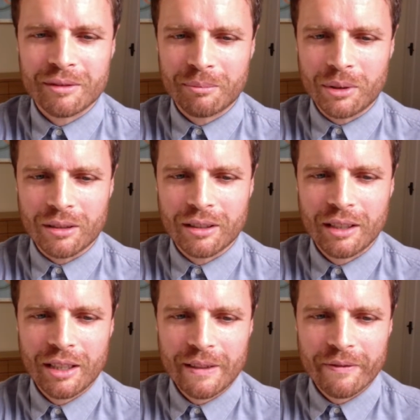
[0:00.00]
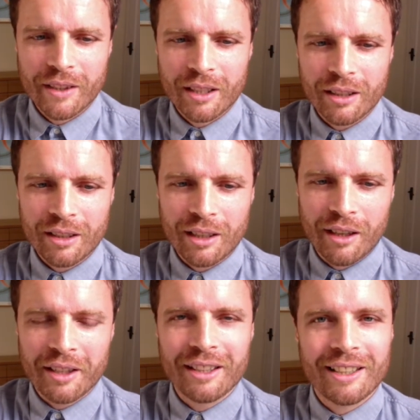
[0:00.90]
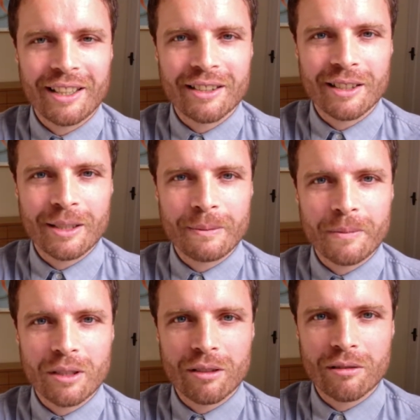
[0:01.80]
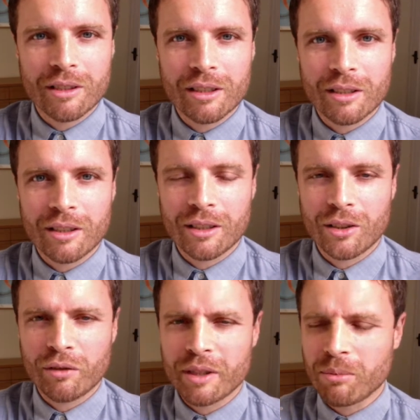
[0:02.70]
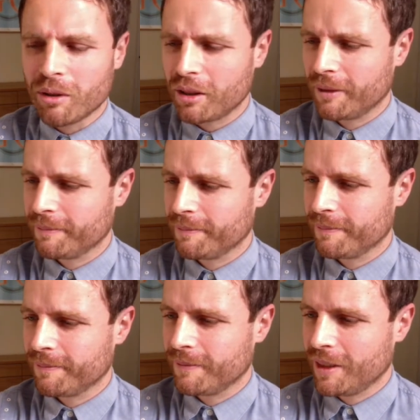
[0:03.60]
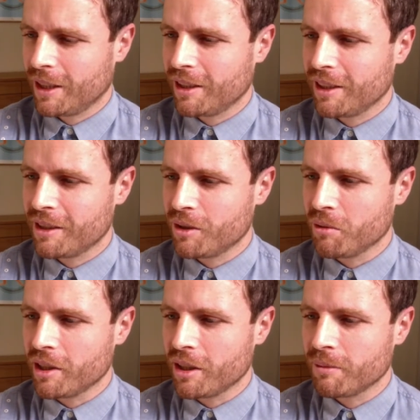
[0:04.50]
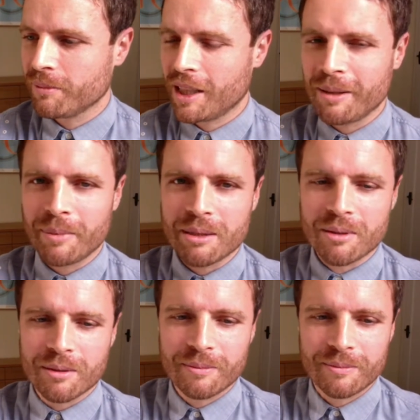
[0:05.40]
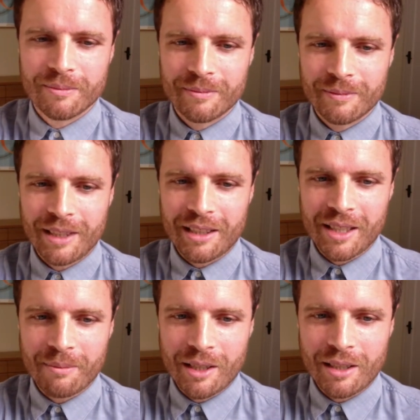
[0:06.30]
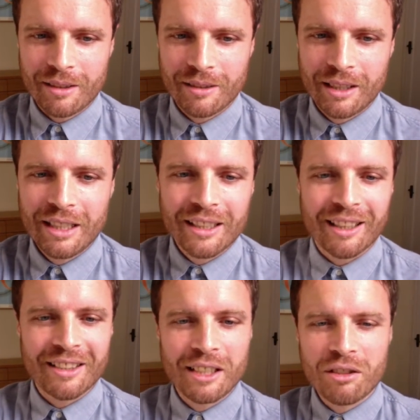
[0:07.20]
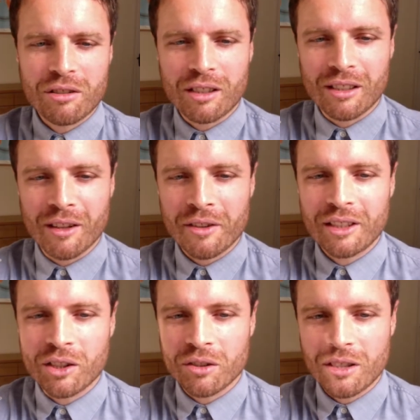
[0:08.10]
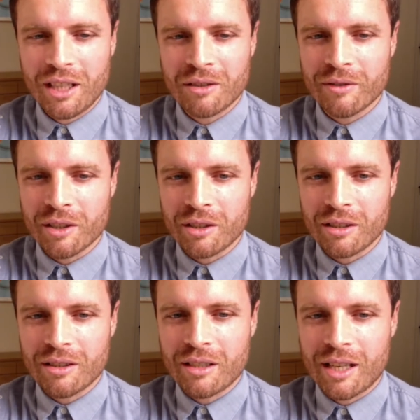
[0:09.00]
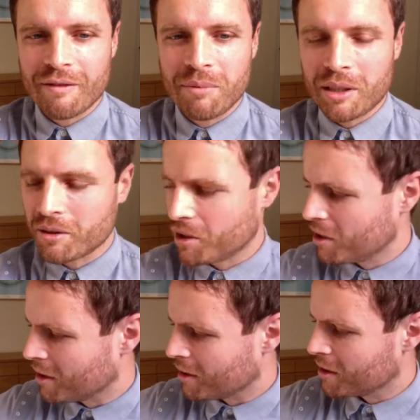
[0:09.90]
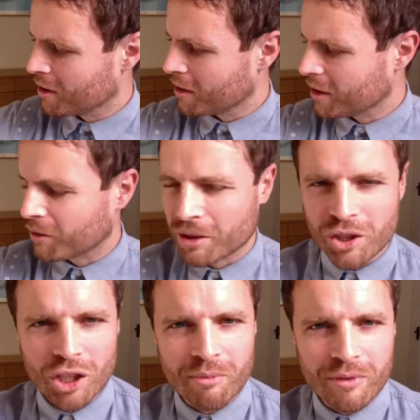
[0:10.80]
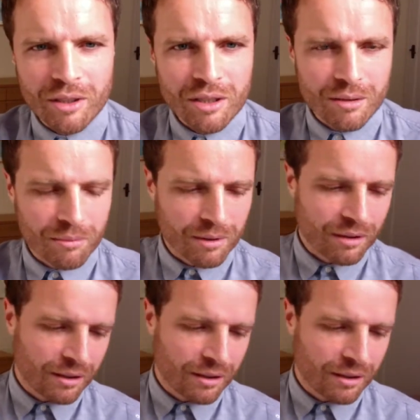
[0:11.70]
But I think it's you're in an office block and he's stalking you, killing people. That's in there. Interestingly, I think the continental version of this doesn't have blood on the shears. I think not the German version. But.